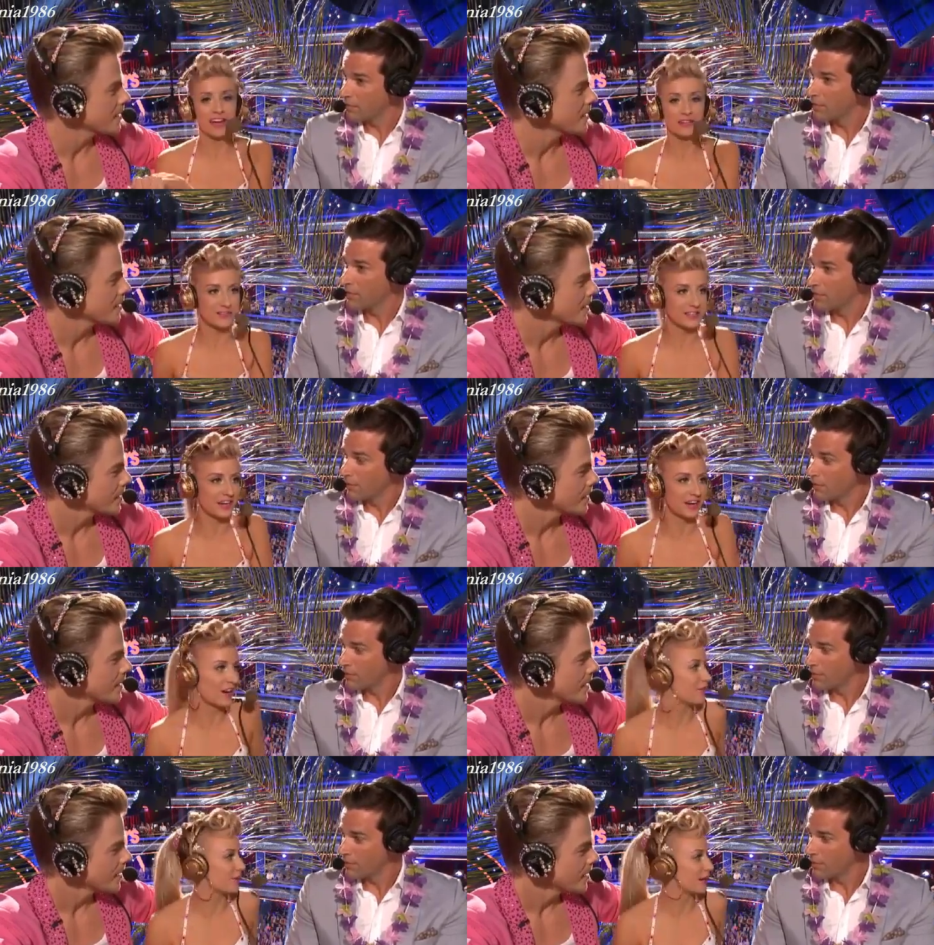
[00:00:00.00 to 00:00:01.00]
Speaker 1: or Derek Hough
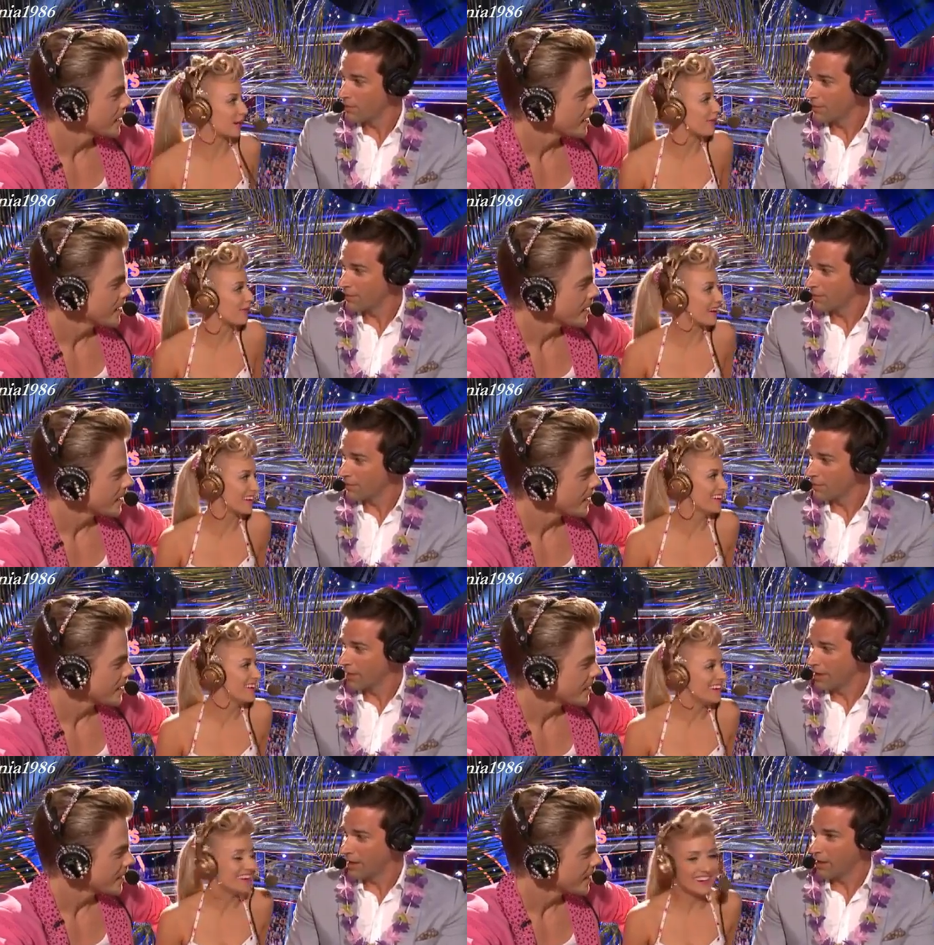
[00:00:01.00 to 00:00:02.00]
here, but I
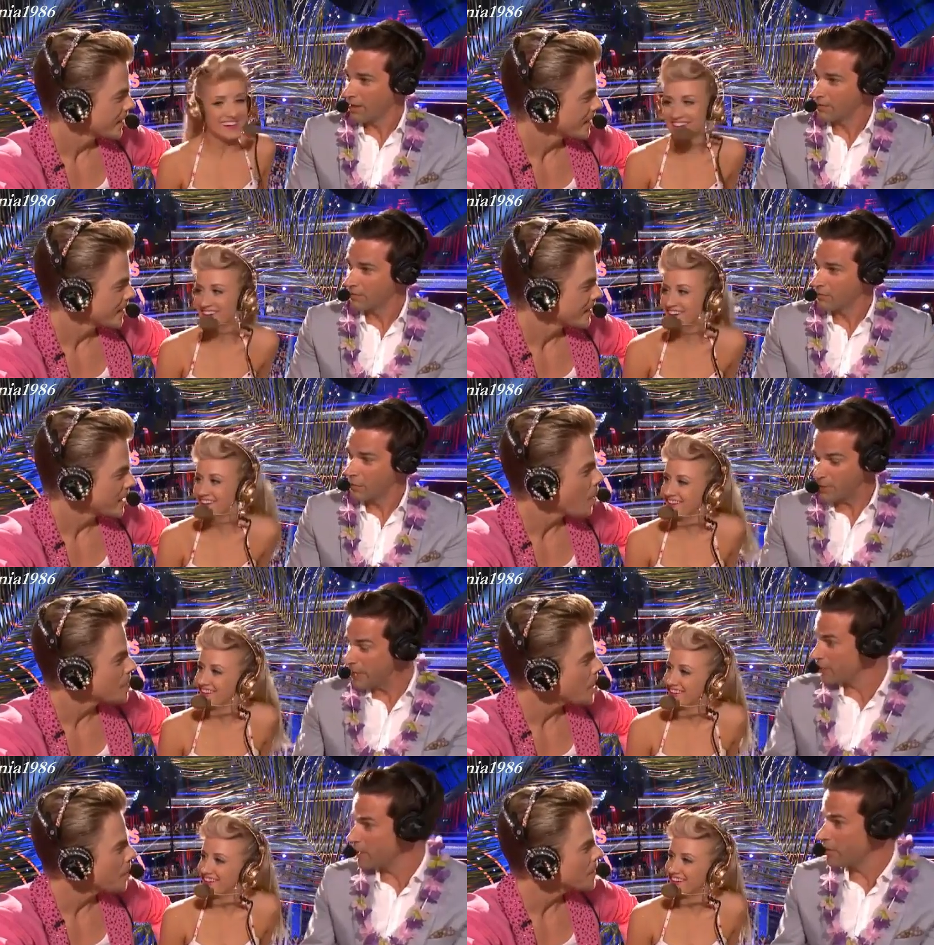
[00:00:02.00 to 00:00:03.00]
hear. But no, no,
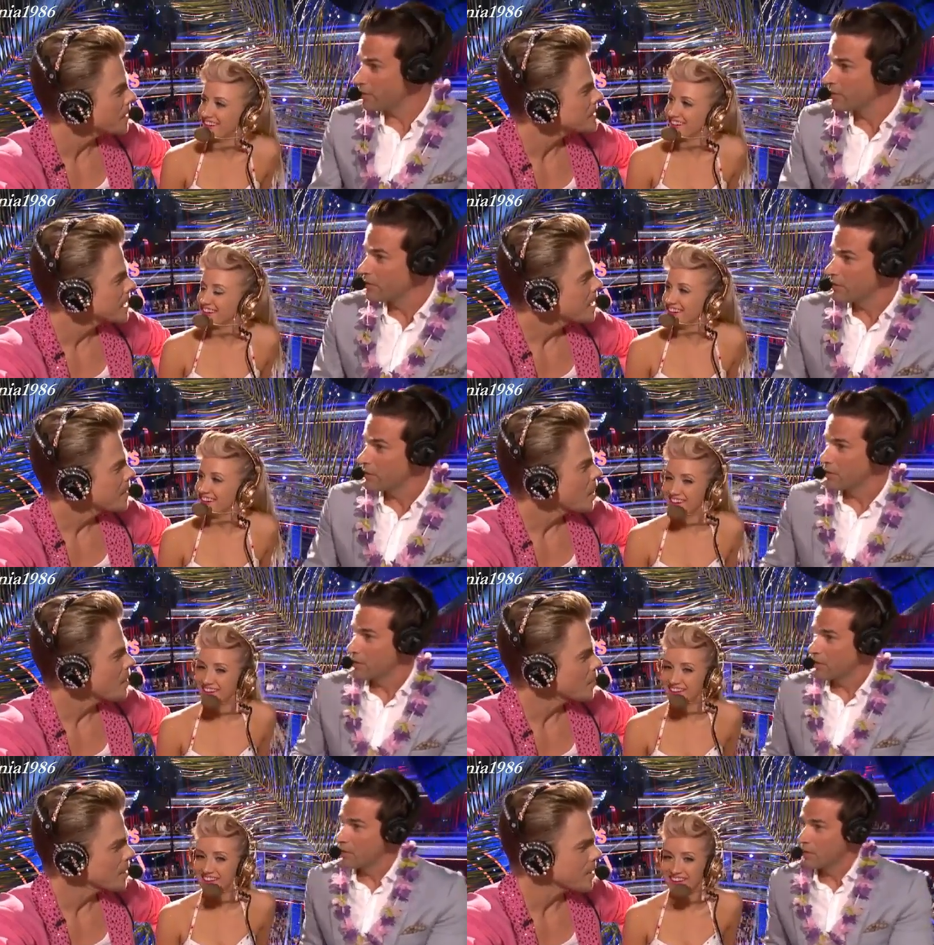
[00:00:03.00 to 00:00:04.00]
but there's no,
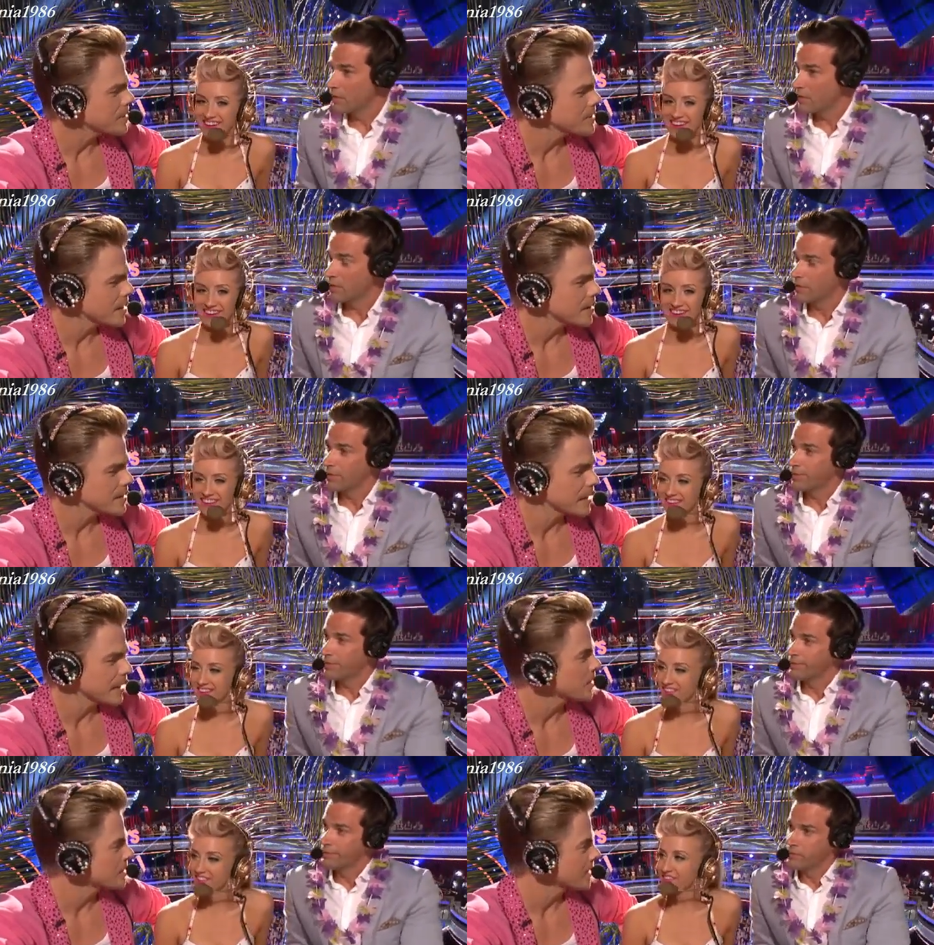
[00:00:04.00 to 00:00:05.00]
there's there is a
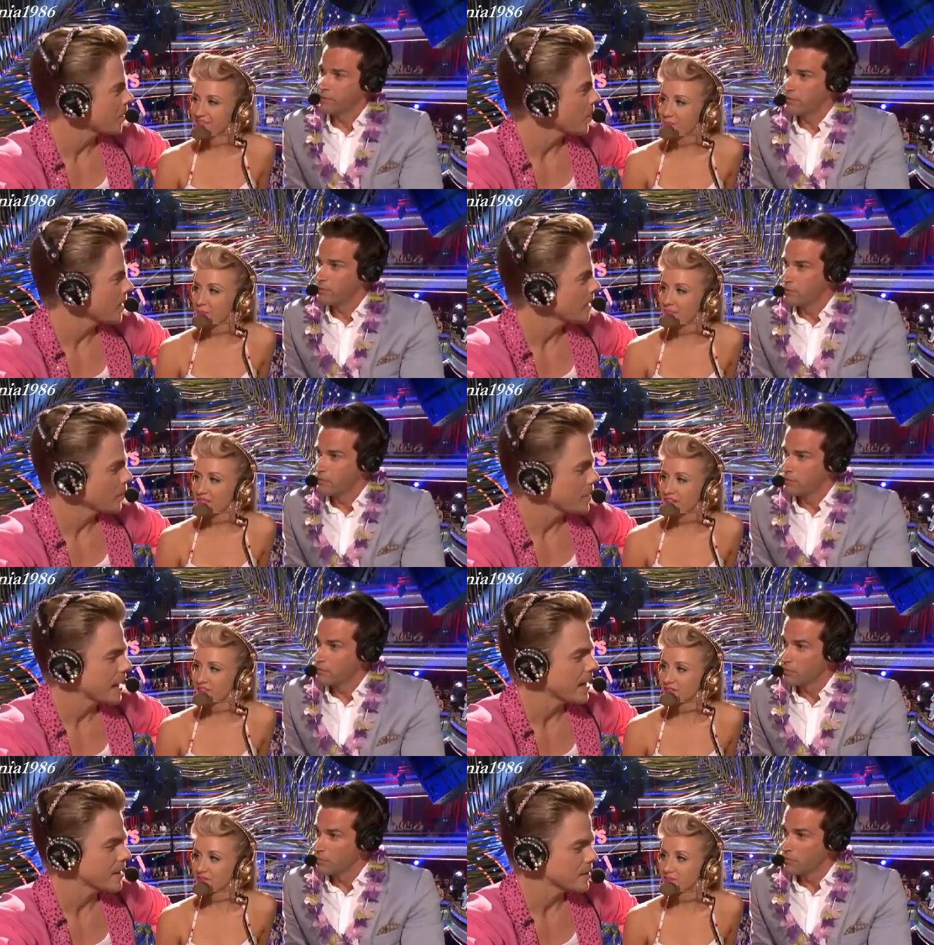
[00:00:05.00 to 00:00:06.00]
language thing though where like we
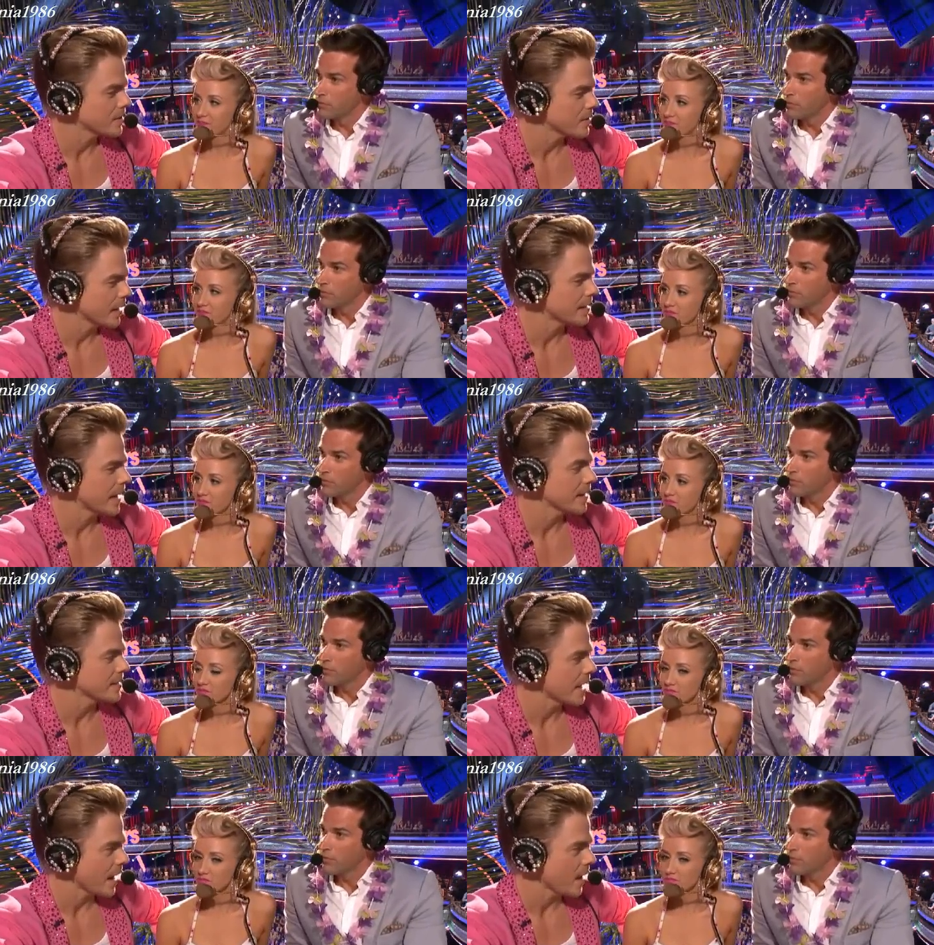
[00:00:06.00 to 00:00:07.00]
can like dance
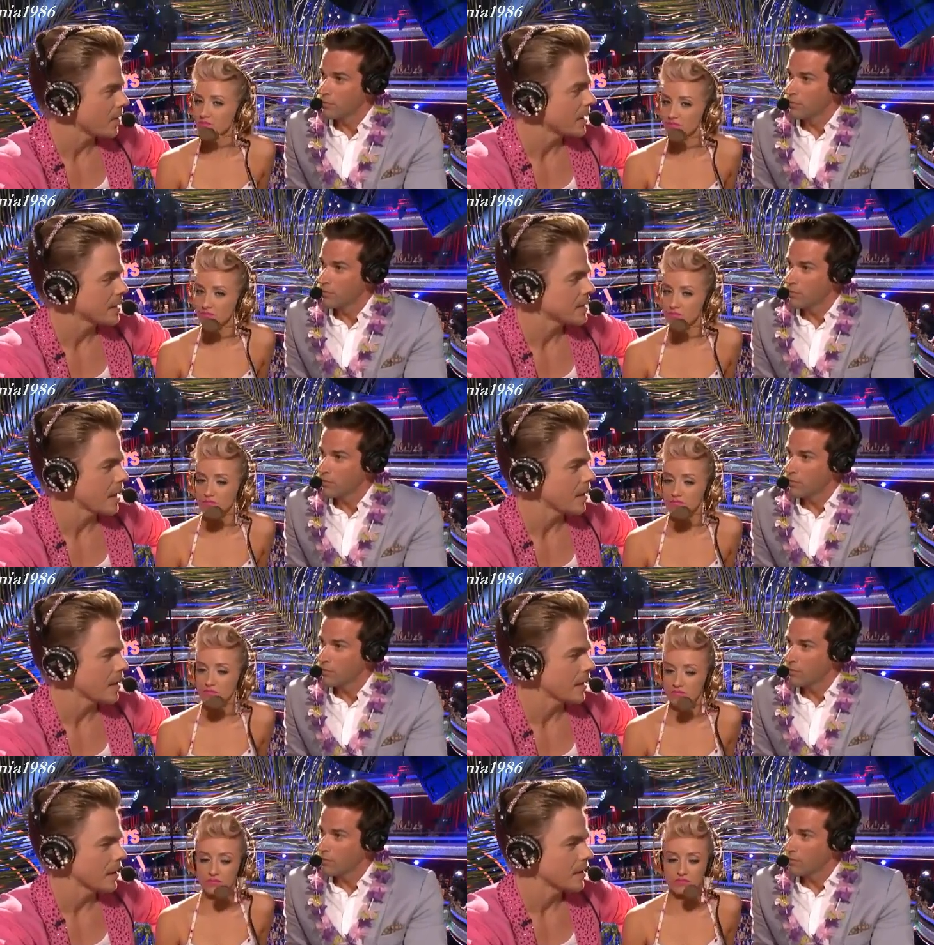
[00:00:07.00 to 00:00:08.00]
now, and it's not like
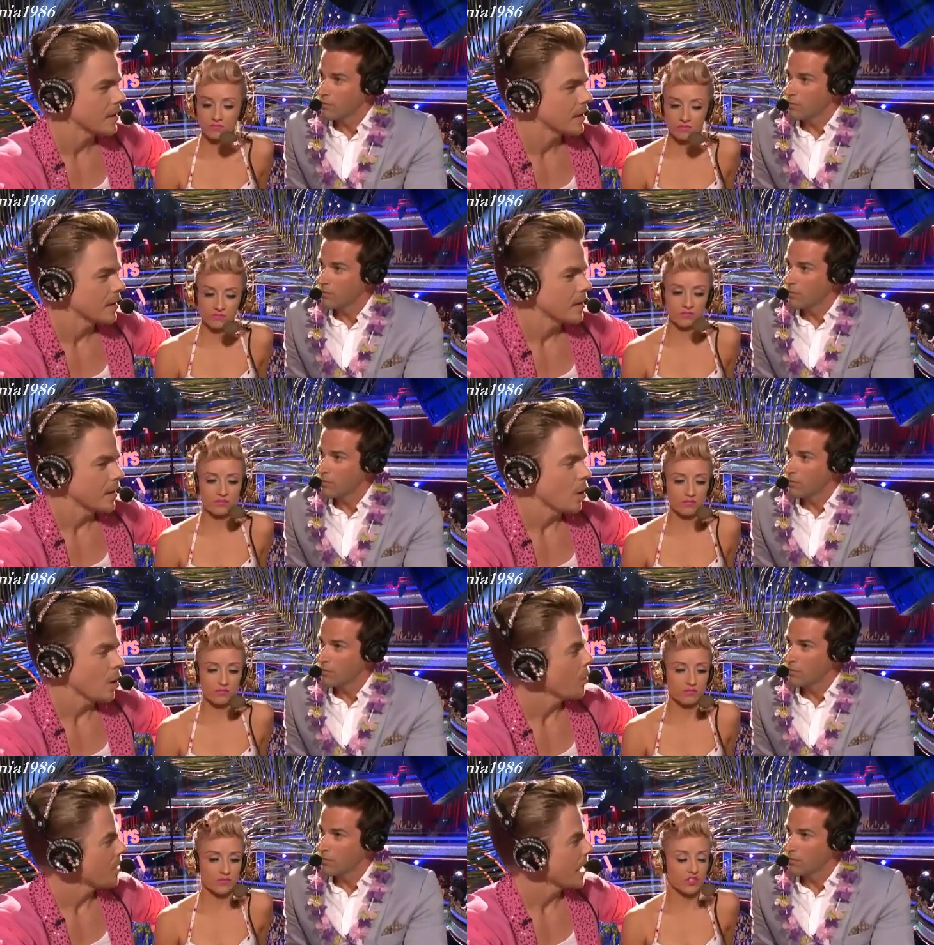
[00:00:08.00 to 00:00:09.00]
a whole
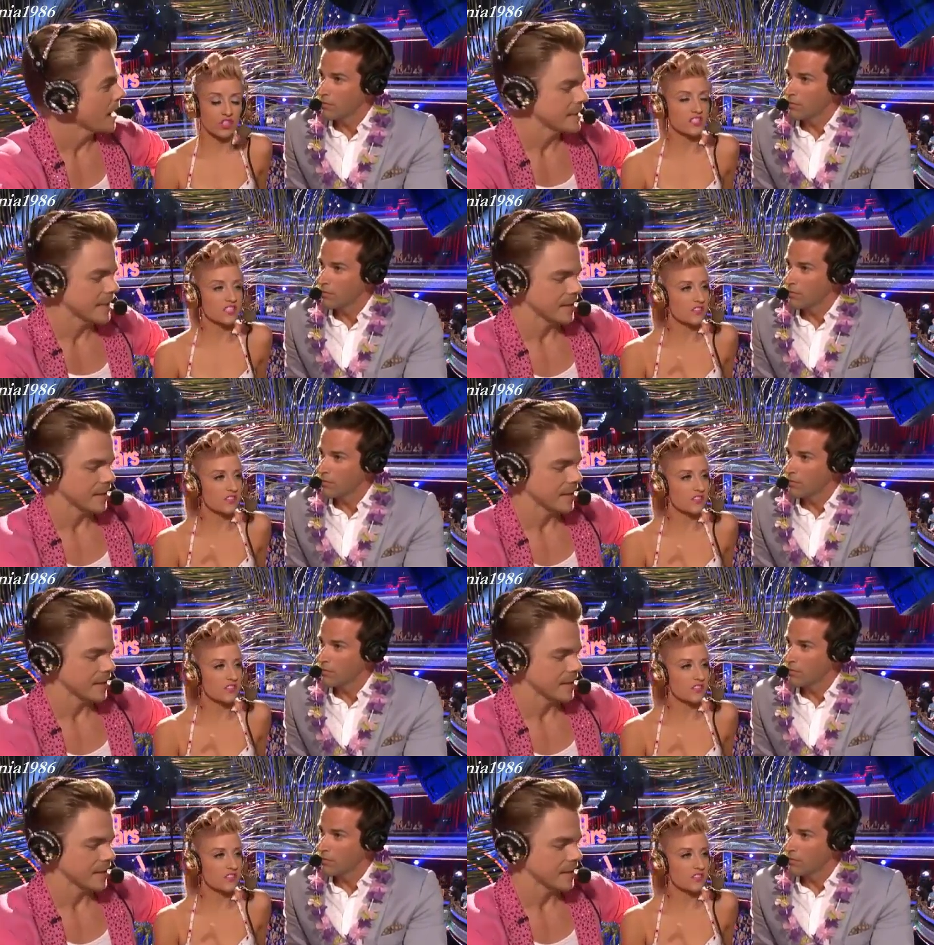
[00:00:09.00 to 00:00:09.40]
thing. Just say, even the